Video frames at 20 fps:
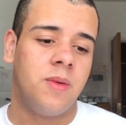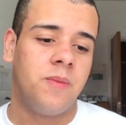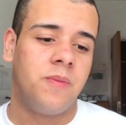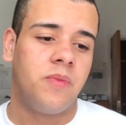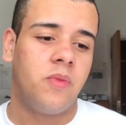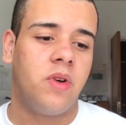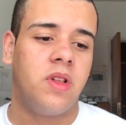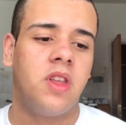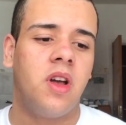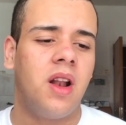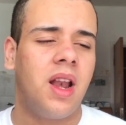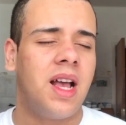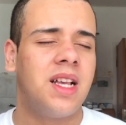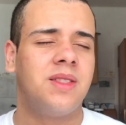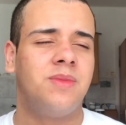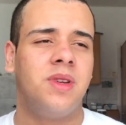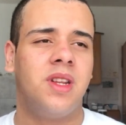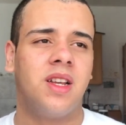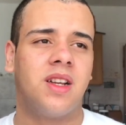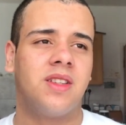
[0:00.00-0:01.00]
Well, not last
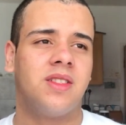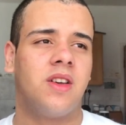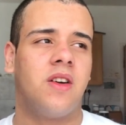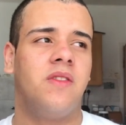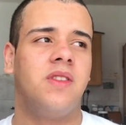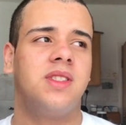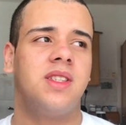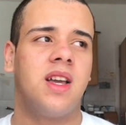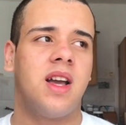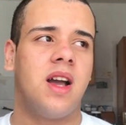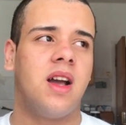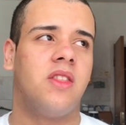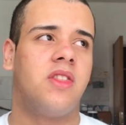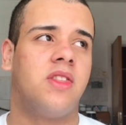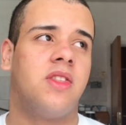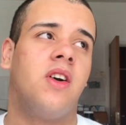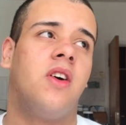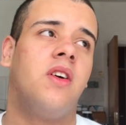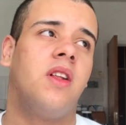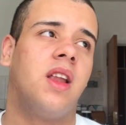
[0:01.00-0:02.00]
minute, because obviously I had
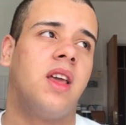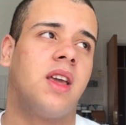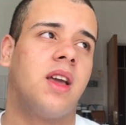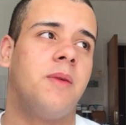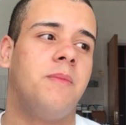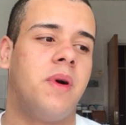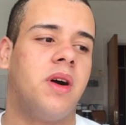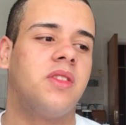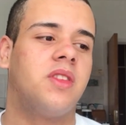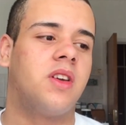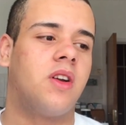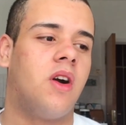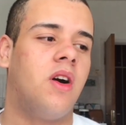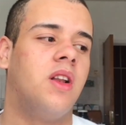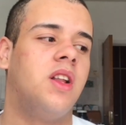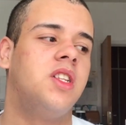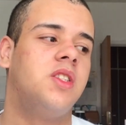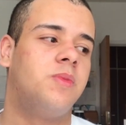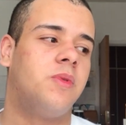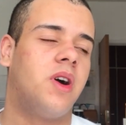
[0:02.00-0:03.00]
thought like about the
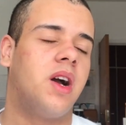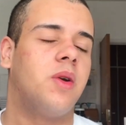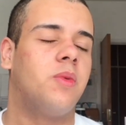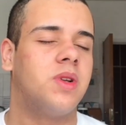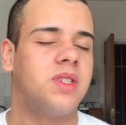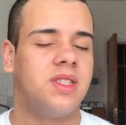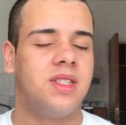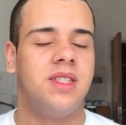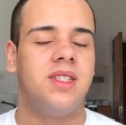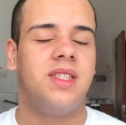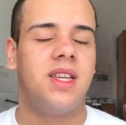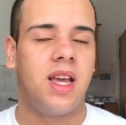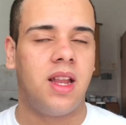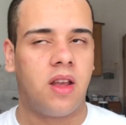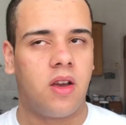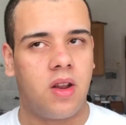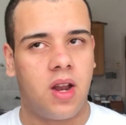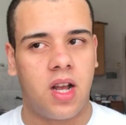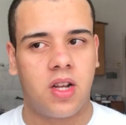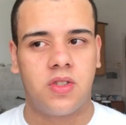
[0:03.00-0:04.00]
college, but I wasn't
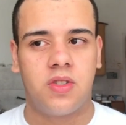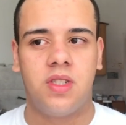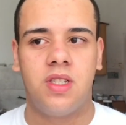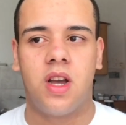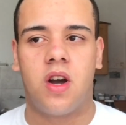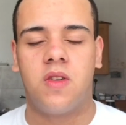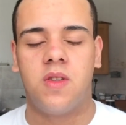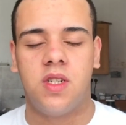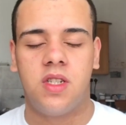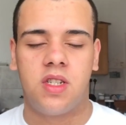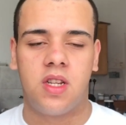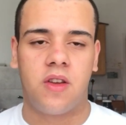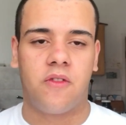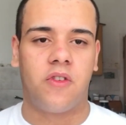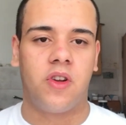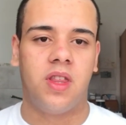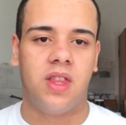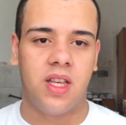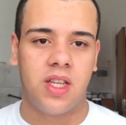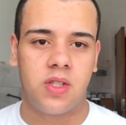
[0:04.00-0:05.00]
intending on actually auditioning for
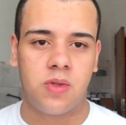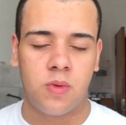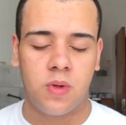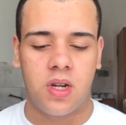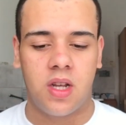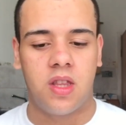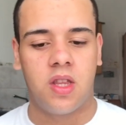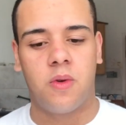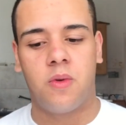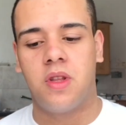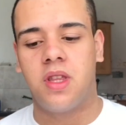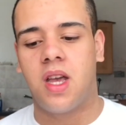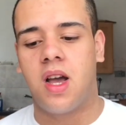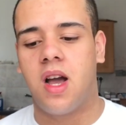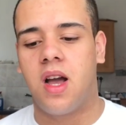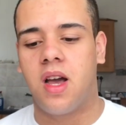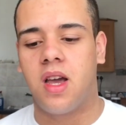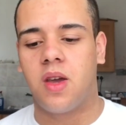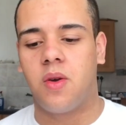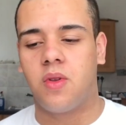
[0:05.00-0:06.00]
this one, and the one that
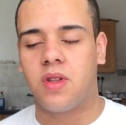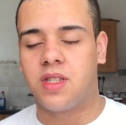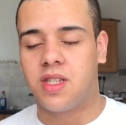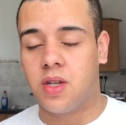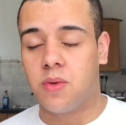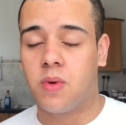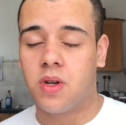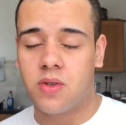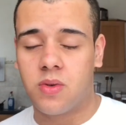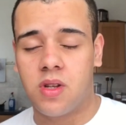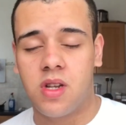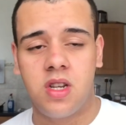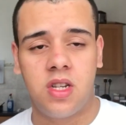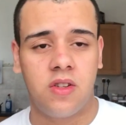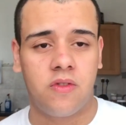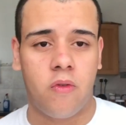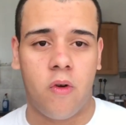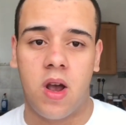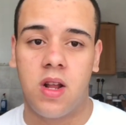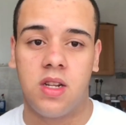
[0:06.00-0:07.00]
I did want to audition
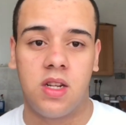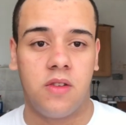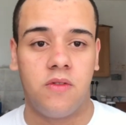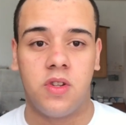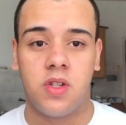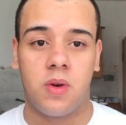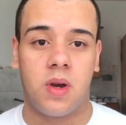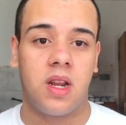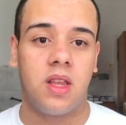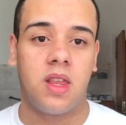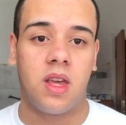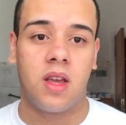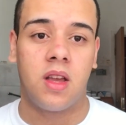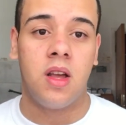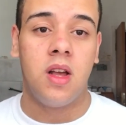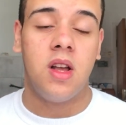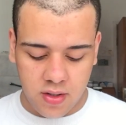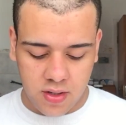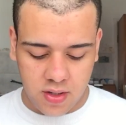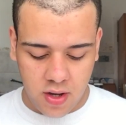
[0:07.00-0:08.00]
for, I didn't even do anything.
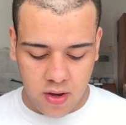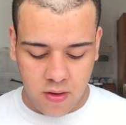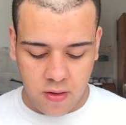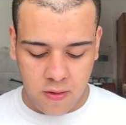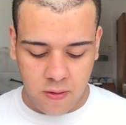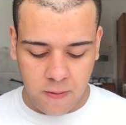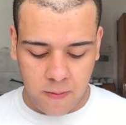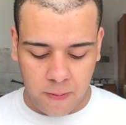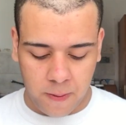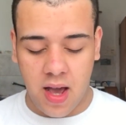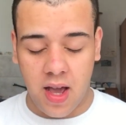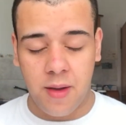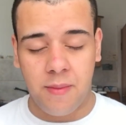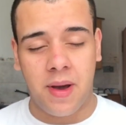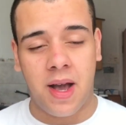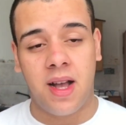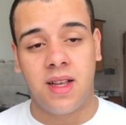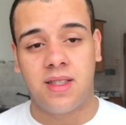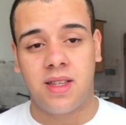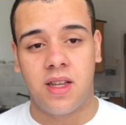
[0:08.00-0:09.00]
So I
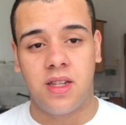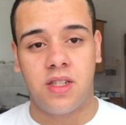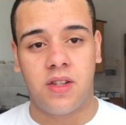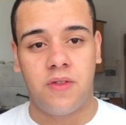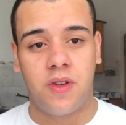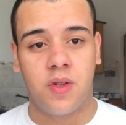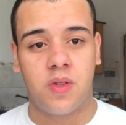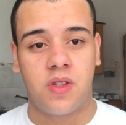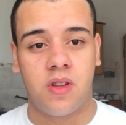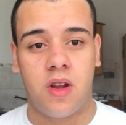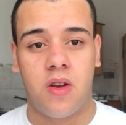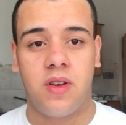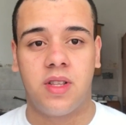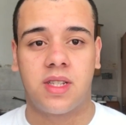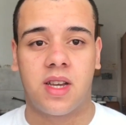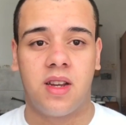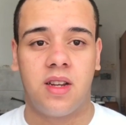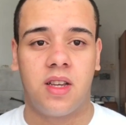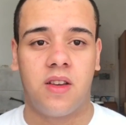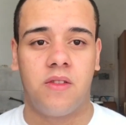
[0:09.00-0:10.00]
passed that interview, so now it's
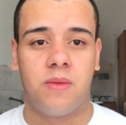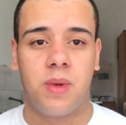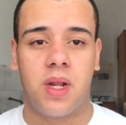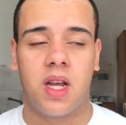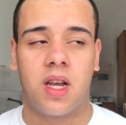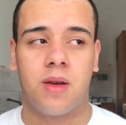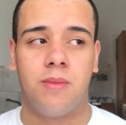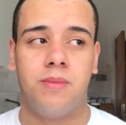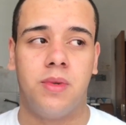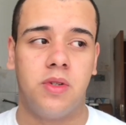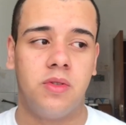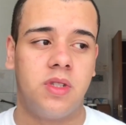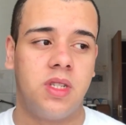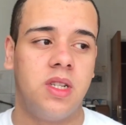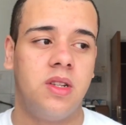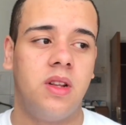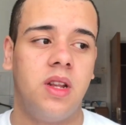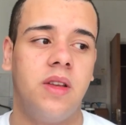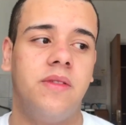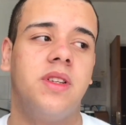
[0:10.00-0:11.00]
kind of giving me like a boost
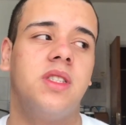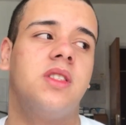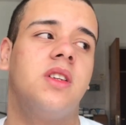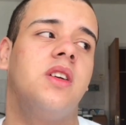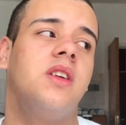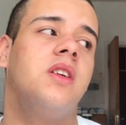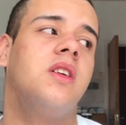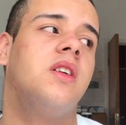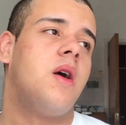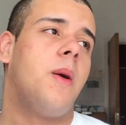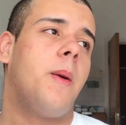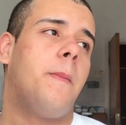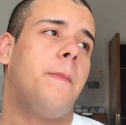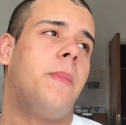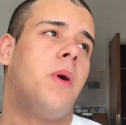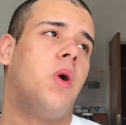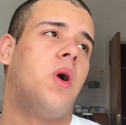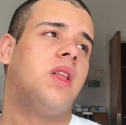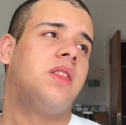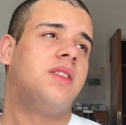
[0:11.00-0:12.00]
to Leaving Cert.
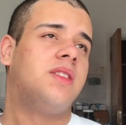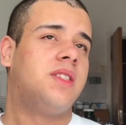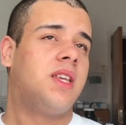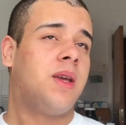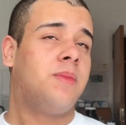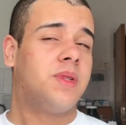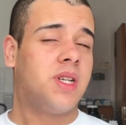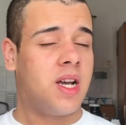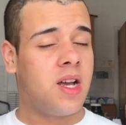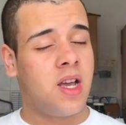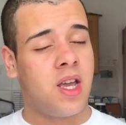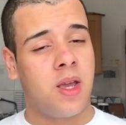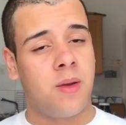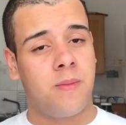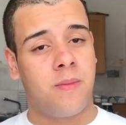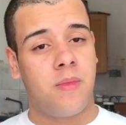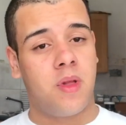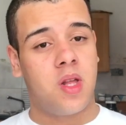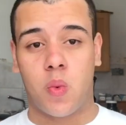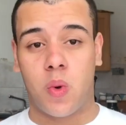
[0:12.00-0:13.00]
But at the same
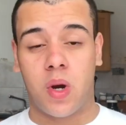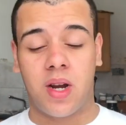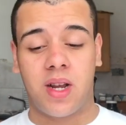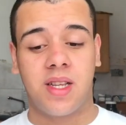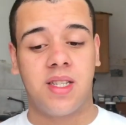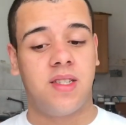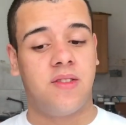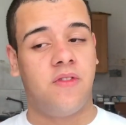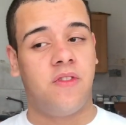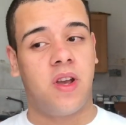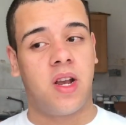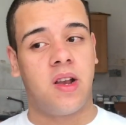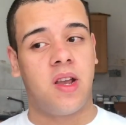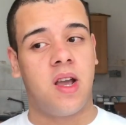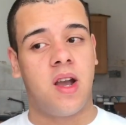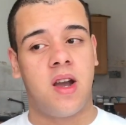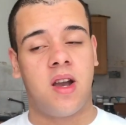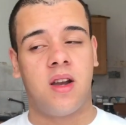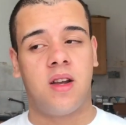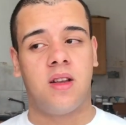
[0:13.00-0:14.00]
time, work is very
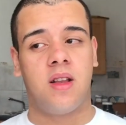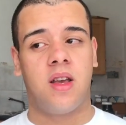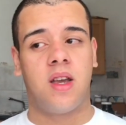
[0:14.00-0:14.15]
hard.